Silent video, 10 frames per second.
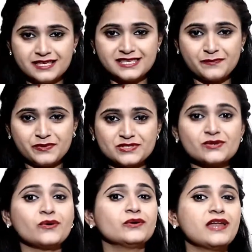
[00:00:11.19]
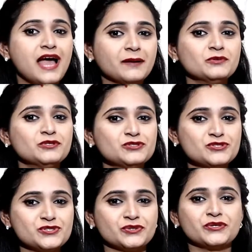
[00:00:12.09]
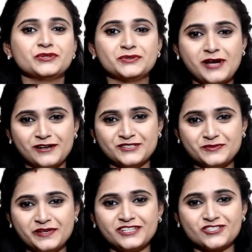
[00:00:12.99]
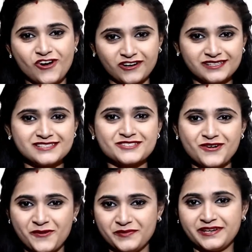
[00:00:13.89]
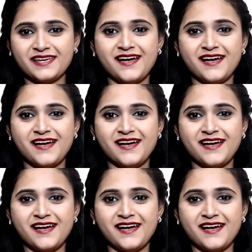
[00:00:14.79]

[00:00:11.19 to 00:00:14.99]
this episode, I'm going to show you how to make chocolate strawberry